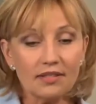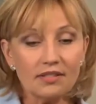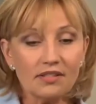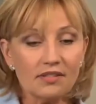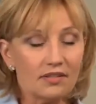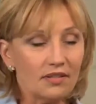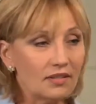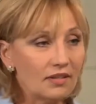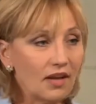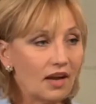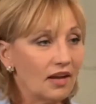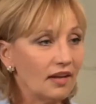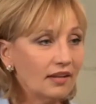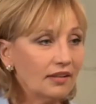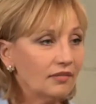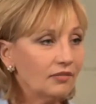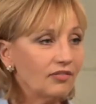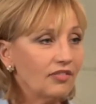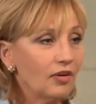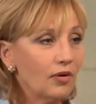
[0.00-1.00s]
it's
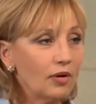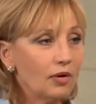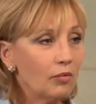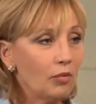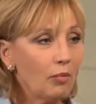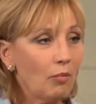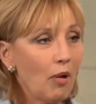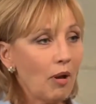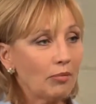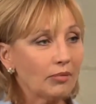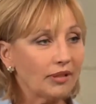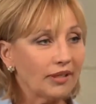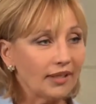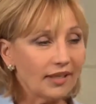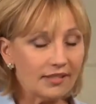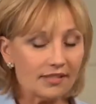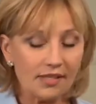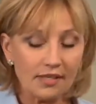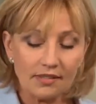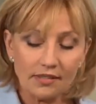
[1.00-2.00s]
not very
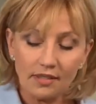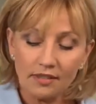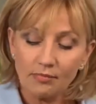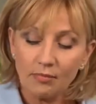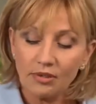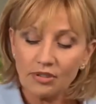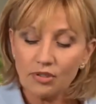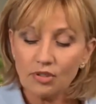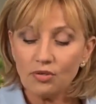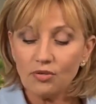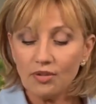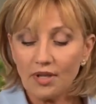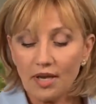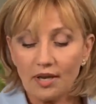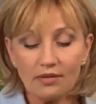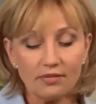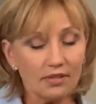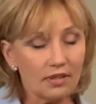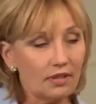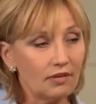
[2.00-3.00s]
Republican, as they say. But
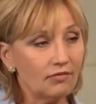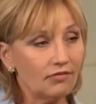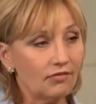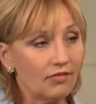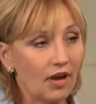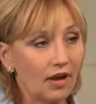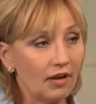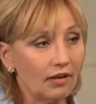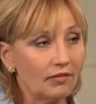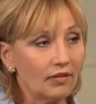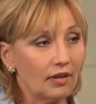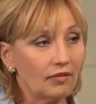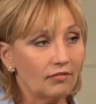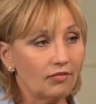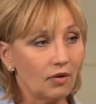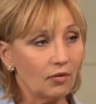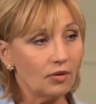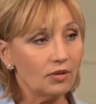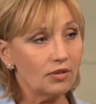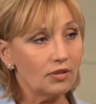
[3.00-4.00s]
2005, they
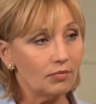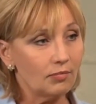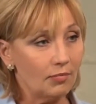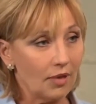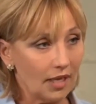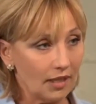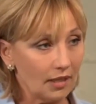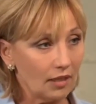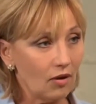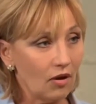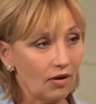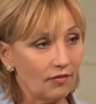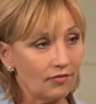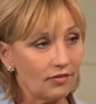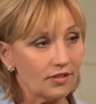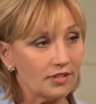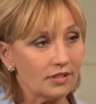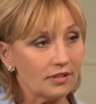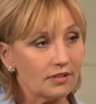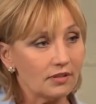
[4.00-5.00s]
voted to make the
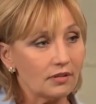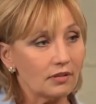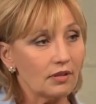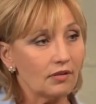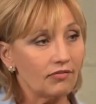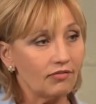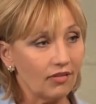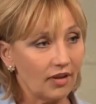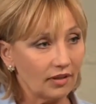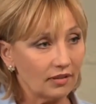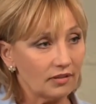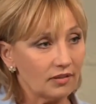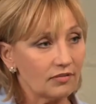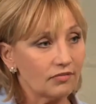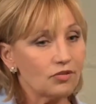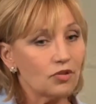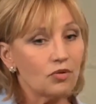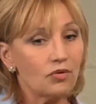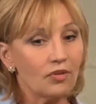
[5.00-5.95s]
office effective